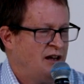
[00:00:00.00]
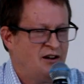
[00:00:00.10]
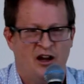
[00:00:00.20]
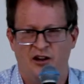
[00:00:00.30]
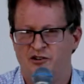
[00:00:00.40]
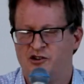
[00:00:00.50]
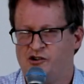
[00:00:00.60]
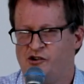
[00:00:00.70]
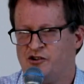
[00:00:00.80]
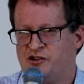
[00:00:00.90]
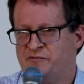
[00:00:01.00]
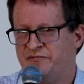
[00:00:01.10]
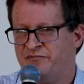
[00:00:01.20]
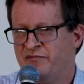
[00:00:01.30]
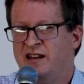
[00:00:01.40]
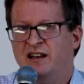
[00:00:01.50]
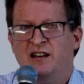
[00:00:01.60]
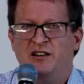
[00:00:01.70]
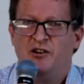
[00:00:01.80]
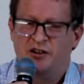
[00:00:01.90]
and, uh, and church.
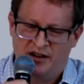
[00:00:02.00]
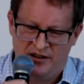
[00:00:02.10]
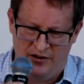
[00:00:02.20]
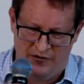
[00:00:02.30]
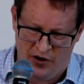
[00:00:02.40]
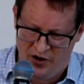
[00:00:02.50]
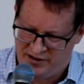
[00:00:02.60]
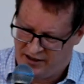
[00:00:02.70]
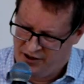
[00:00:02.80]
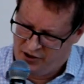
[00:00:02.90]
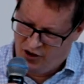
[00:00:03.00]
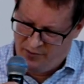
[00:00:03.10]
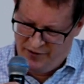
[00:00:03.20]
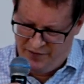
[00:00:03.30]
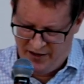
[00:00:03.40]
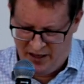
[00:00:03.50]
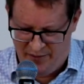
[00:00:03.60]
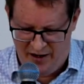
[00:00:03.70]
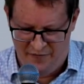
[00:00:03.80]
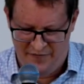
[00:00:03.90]
The other kind of verse that kind of got me thinking
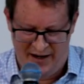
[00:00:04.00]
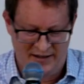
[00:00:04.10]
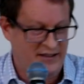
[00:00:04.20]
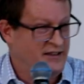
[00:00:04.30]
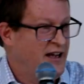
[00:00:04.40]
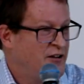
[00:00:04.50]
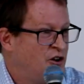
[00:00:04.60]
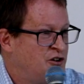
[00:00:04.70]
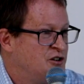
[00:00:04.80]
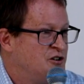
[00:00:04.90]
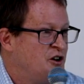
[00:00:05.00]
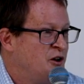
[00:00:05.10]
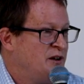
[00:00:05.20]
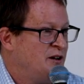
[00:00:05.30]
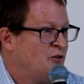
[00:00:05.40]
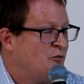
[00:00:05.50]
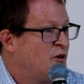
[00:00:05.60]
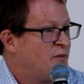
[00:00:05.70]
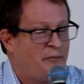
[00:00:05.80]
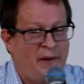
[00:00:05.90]
about fasting, again, those who know me, one
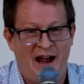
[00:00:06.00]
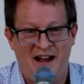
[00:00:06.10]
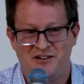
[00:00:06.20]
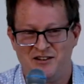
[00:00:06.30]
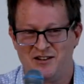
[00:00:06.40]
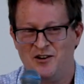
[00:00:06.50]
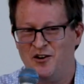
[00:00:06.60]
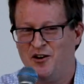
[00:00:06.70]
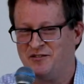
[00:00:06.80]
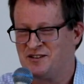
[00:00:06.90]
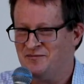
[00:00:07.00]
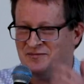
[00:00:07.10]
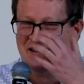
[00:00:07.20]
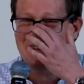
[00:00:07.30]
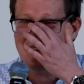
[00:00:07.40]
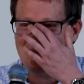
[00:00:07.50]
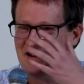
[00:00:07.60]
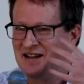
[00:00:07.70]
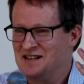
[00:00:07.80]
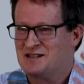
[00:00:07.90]
of my passions and loves when
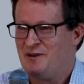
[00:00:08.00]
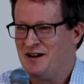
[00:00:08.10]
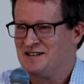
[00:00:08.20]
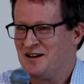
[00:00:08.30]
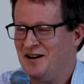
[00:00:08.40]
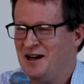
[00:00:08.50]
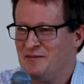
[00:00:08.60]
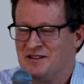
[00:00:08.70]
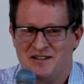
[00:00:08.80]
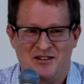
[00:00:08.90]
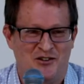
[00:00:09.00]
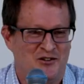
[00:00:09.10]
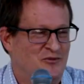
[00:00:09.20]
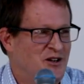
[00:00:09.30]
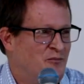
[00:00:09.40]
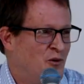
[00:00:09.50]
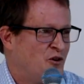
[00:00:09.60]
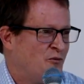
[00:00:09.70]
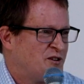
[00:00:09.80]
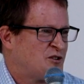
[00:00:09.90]
I get spare time is sometimes just read a book
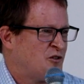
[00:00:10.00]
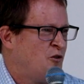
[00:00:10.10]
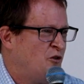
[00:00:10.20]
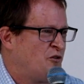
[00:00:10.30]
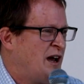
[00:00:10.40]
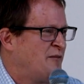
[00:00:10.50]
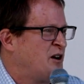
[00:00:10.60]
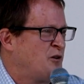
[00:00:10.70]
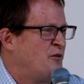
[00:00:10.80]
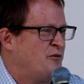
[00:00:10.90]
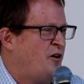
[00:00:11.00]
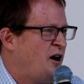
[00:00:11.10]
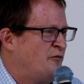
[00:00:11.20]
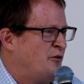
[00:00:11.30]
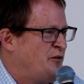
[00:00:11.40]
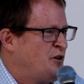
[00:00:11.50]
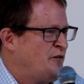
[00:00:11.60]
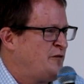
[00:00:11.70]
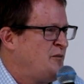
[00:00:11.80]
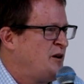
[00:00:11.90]
on what's called um, kind of revival. If you're not
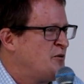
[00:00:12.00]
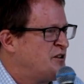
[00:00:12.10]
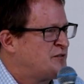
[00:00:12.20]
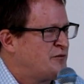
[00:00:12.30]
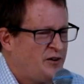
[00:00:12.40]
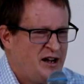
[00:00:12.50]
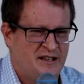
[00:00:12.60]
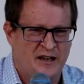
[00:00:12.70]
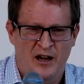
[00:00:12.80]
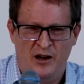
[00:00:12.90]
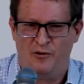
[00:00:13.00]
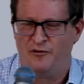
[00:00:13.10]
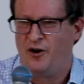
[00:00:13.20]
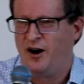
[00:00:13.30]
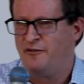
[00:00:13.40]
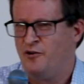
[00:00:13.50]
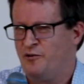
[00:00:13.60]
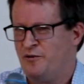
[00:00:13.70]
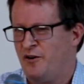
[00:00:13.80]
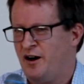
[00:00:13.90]
familiar with this phrase, revival,
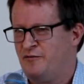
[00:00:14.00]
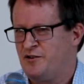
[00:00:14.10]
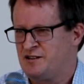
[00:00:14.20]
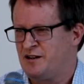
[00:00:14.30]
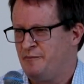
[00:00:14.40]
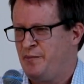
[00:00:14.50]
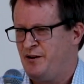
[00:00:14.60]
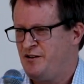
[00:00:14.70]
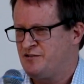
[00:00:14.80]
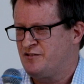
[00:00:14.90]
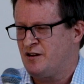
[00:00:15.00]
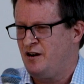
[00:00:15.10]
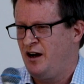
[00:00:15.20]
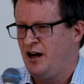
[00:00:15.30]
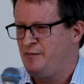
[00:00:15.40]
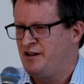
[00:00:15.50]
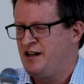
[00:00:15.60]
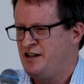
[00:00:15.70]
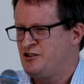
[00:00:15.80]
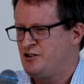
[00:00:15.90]
revival is kind of periods of time in
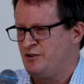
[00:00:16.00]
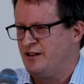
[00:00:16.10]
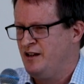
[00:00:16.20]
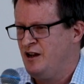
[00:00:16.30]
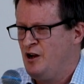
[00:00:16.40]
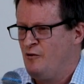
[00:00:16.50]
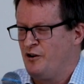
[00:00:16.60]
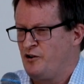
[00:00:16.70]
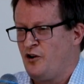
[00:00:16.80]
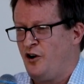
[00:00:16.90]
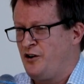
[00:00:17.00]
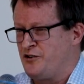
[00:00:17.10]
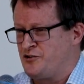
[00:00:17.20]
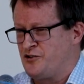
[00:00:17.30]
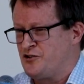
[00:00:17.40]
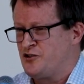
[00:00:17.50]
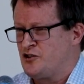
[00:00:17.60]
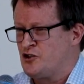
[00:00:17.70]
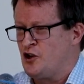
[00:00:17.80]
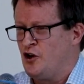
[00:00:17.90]
history where God has just
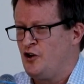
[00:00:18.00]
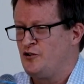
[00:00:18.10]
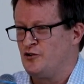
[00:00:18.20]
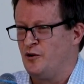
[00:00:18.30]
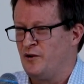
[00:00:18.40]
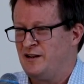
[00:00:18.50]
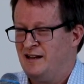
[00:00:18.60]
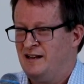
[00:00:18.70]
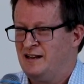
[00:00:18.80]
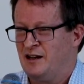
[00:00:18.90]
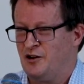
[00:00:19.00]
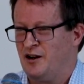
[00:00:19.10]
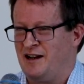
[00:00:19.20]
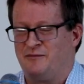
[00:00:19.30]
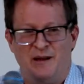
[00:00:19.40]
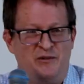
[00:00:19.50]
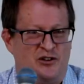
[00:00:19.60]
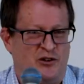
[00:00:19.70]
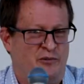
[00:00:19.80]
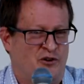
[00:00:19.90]
turned up, kind of like maybe
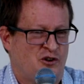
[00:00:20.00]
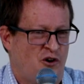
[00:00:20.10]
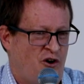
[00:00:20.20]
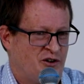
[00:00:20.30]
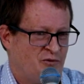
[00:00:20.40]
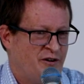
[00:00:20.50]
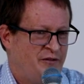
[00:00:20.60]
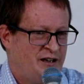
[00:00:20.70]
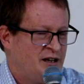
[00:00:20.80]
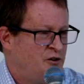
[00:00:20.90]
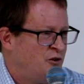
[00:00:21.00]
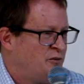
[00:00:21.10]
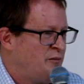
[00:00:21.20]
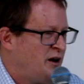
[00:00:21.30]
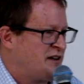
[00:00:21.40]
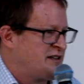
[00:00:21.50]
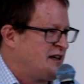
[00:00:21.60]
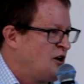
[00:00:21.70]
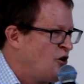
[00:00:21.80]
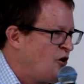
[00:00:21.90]
supercharged, where things that normally might
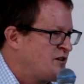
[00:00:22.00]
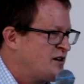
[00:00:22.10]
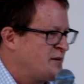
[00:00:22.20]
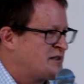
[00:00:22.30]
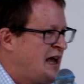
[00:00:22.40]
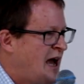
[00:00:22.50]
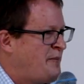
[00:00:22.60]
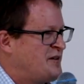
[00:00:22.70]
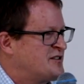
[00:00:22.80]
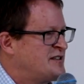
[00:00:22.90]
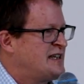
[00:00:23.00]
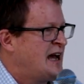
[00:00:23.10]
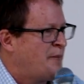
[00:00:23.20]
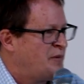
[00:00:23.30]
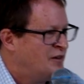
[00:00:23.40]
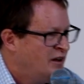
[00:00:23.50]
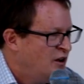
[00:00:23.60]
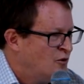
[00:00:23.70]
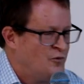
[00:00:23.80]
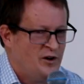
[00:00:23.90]
take a long time to happen suddenly happen
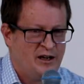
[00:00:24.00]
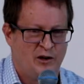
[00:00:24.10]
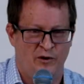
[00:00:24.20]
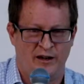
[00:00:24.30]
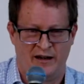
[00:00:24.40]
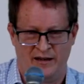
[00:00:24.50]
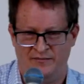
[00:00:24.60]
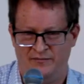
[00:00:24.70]
really quickly,